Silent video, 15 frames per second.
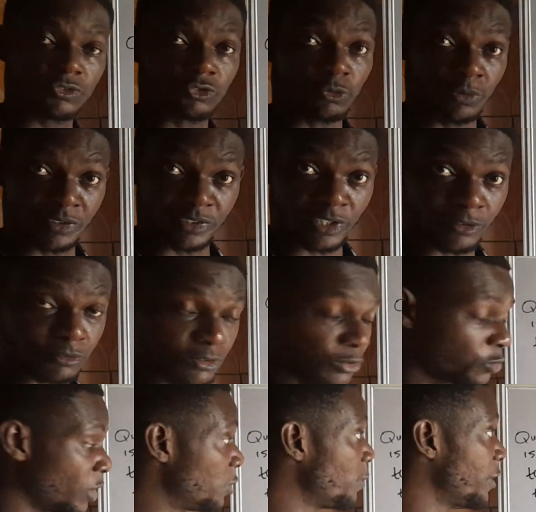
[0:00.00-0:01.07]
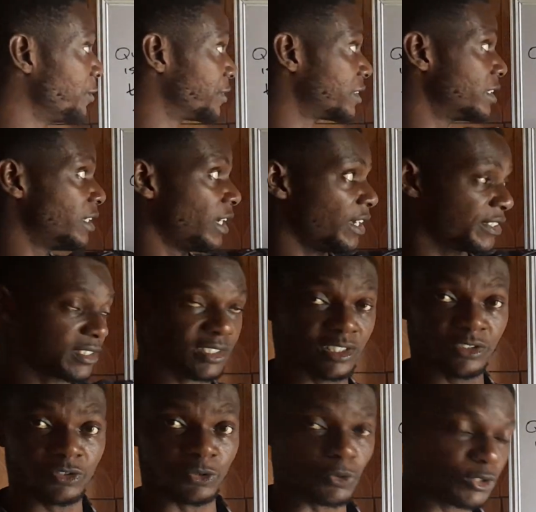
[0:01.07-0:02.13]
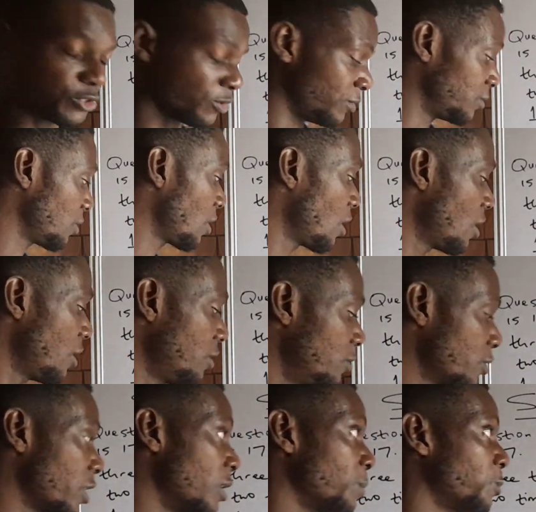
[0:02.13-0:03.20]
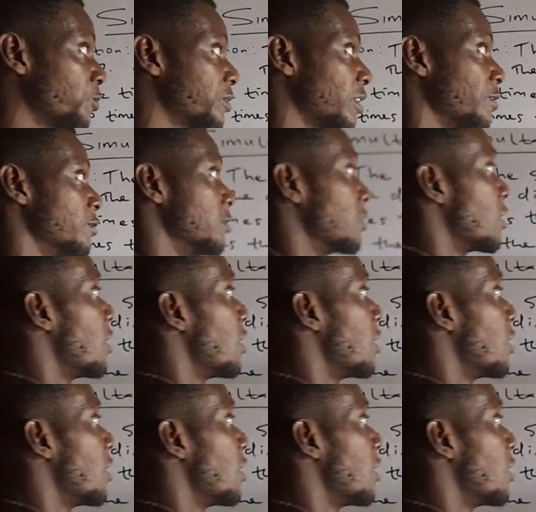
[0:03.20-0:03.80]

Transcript: to be 7. So anywhere you see S in this equation, you can put 7.